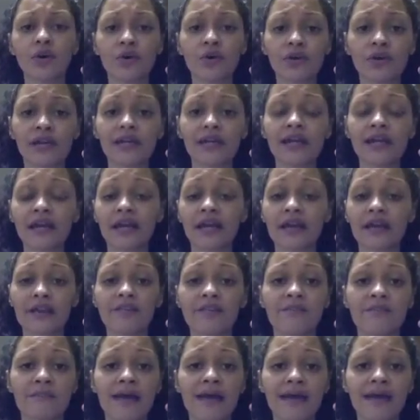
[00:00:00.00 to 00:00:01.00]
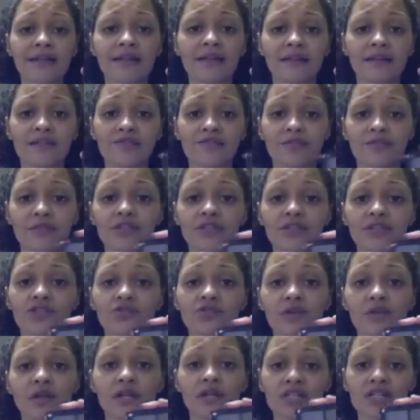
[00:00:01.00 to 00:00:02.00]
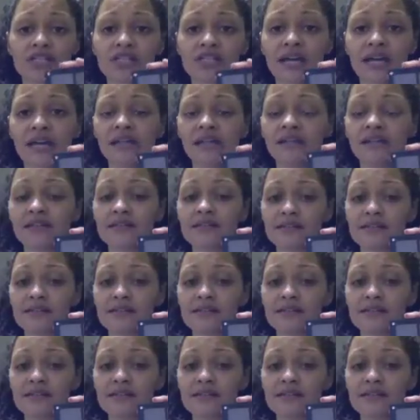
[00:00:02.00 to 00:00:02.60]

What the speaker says: or get like another magnet that's really strong and just kind of